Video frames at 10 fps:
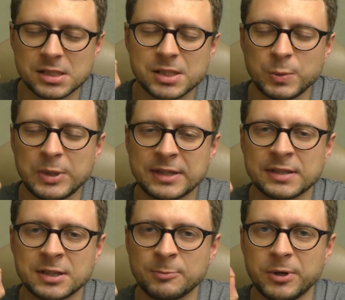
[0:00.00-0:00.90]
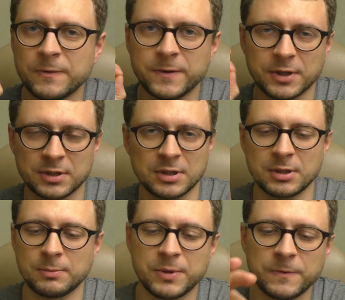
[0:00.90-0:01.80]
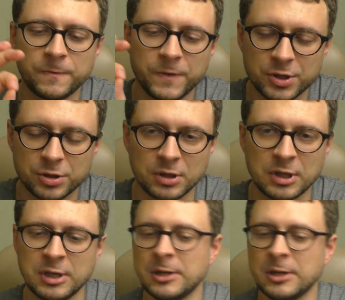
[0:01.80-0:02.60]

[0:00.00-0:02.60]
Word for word: sweet, perfect, perfection.